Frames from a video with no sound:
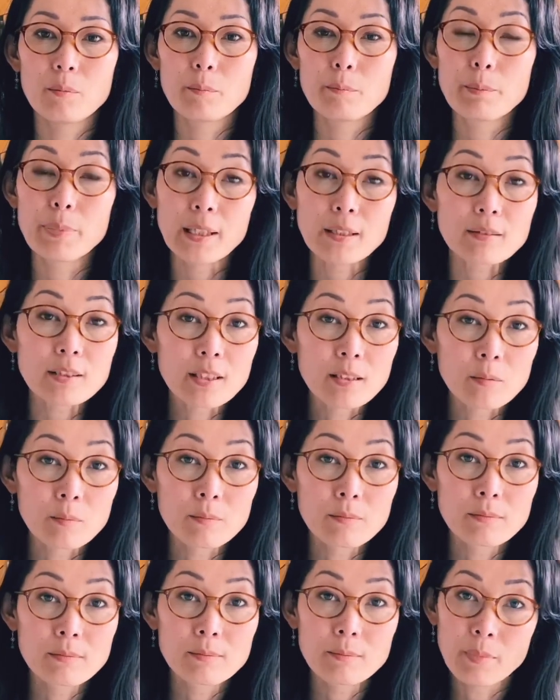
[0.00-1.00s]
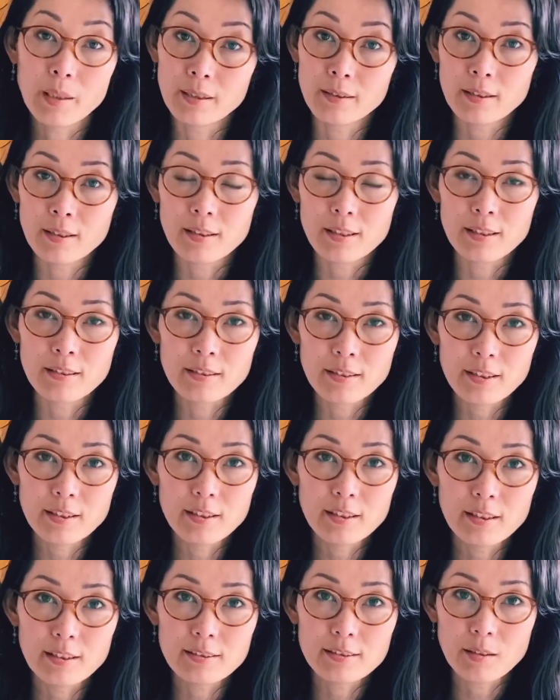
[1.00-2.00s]
victim
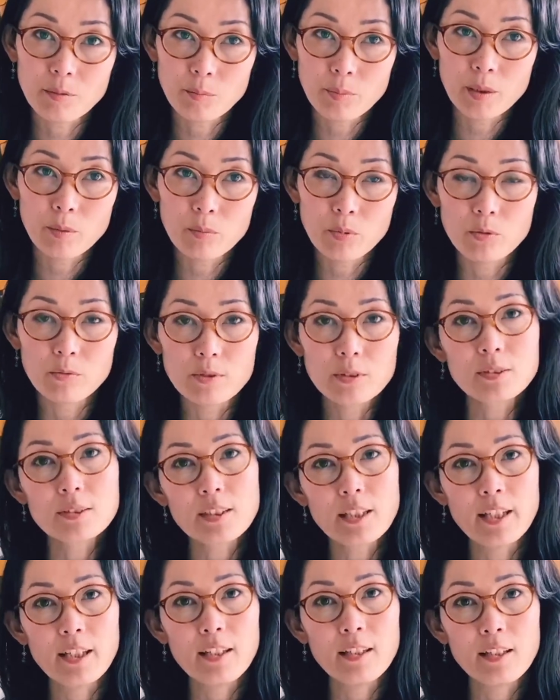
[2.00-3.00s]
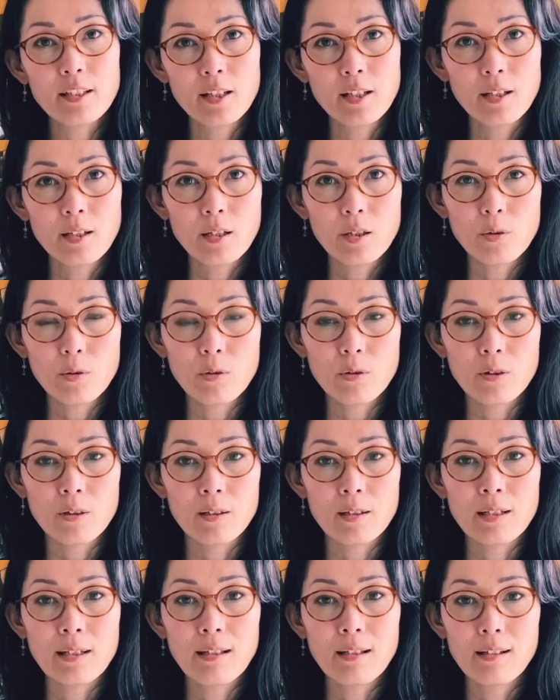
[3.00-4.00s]
mentality, some people would say,
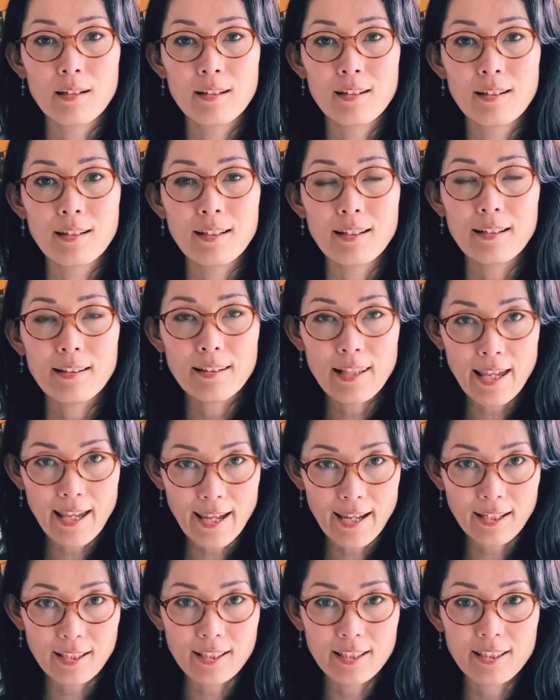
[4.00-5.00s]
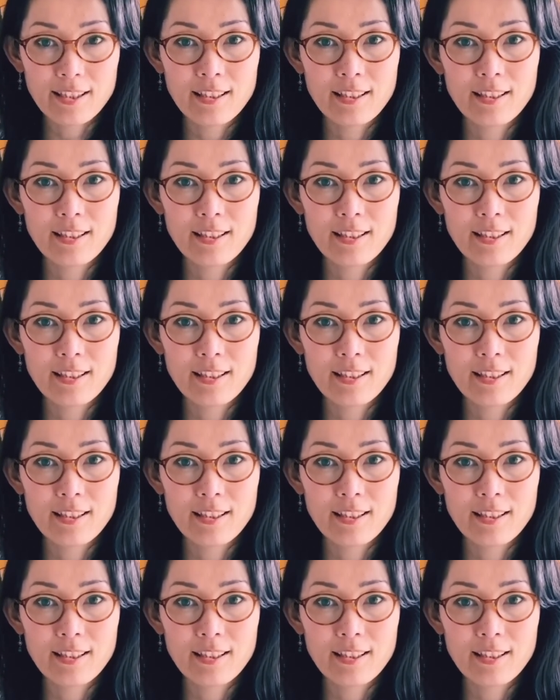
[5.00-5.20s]
or lack